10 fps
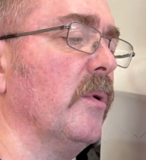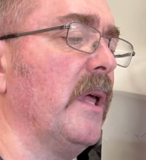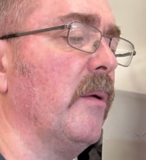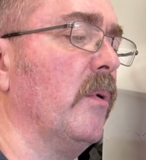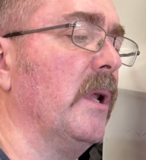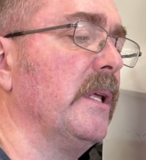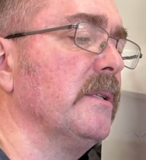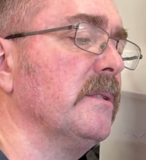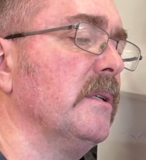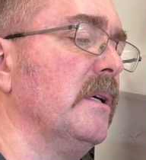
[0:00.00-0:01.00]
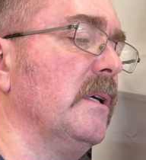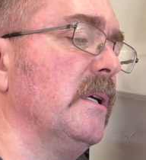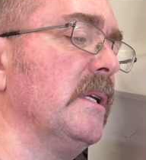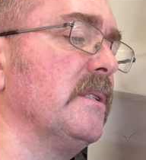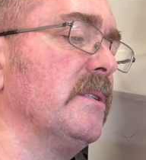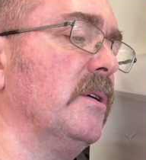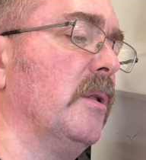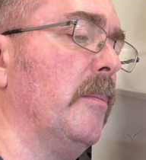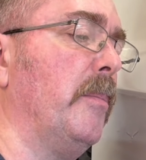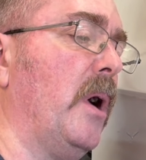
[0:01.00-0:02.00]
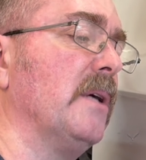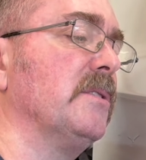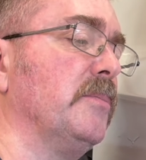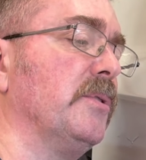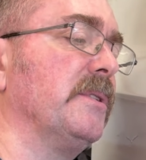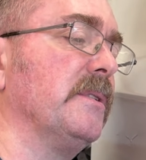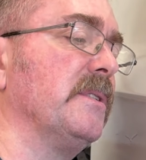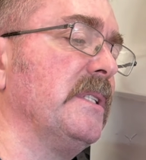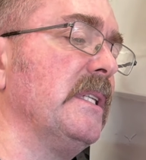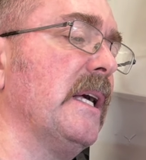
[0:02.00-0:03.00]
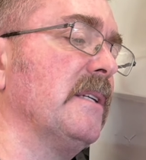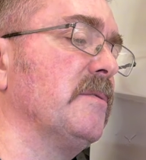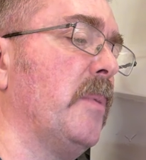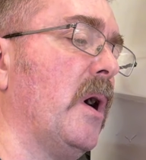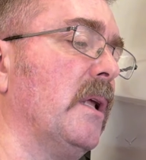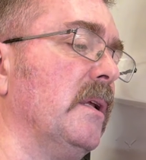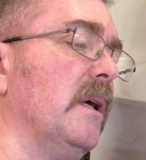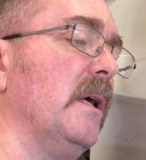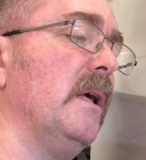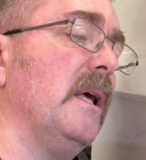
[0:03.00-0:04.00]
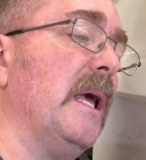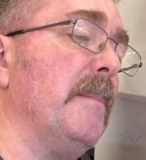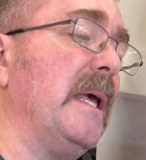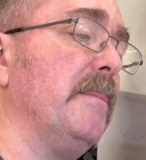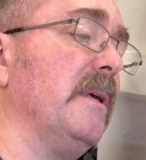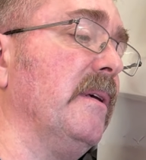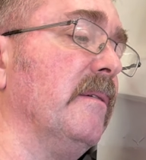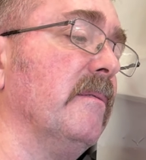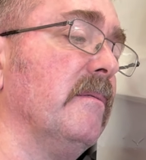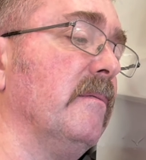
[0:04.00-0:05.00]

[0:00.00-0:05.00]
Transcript: where that run is. It's still possible to see that spot. It may be